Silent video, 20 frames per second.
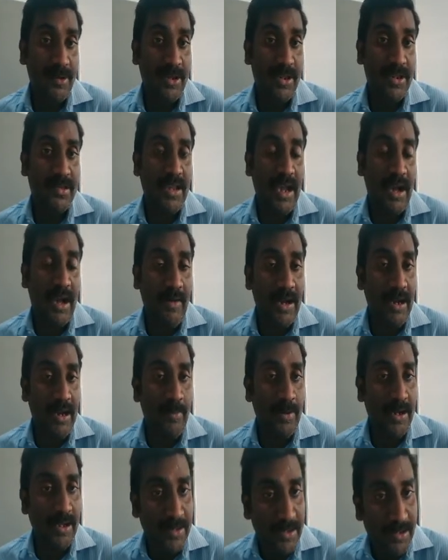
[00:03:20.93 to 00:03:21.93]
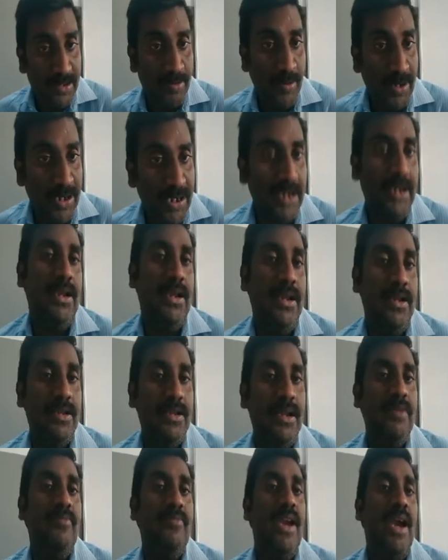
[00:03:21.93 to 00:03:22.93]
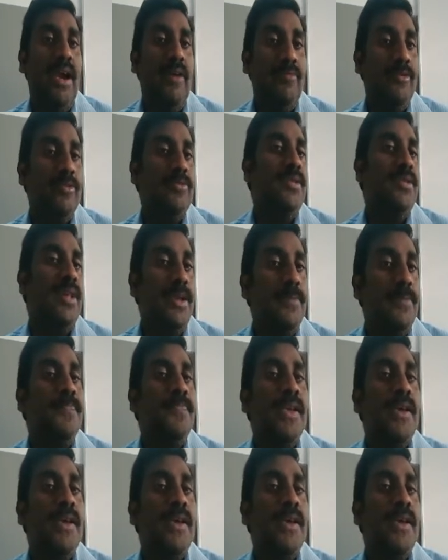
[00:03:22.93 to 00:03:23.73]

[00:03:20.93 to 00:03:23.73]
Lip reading: which is available in this material that we have to see.